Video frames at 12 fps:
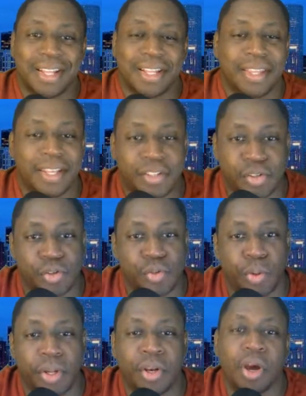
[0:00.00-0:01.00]
This is
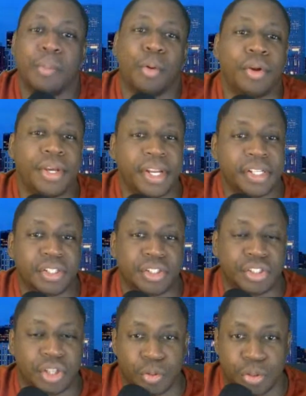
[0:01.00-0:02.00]
when you know I'm going to get into the
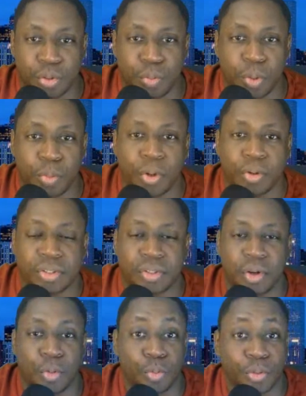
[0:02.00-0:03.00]
show too, where we're going to
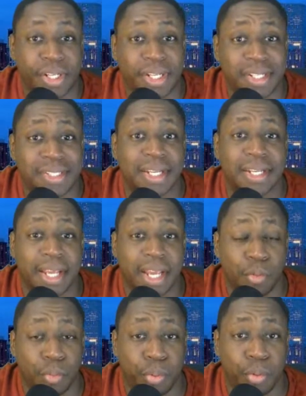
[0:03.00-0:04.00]
start reading 10K
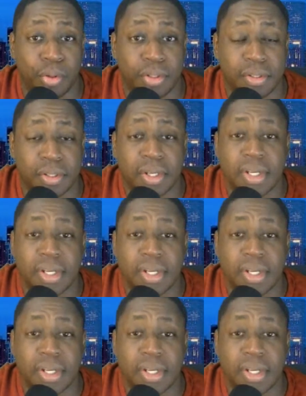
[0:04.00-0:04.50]
reports,